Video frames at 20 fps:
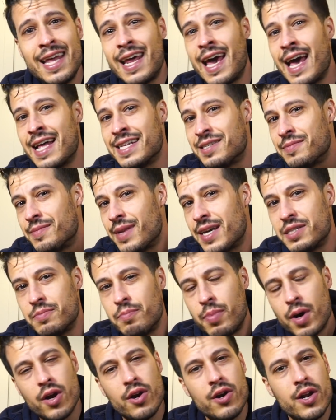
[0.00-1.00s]
I had some nice
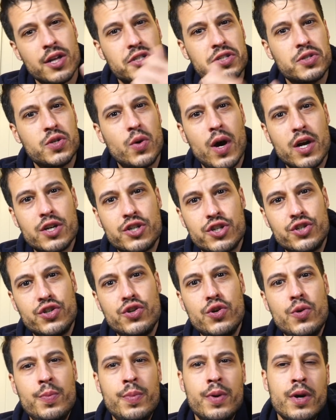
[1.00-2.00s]
butternut squash
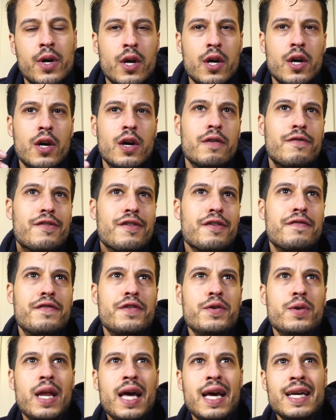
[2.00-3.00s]
soup for a
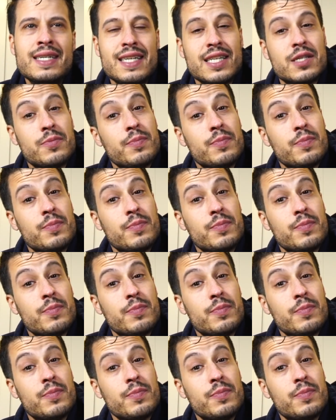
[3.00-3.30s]
few days that's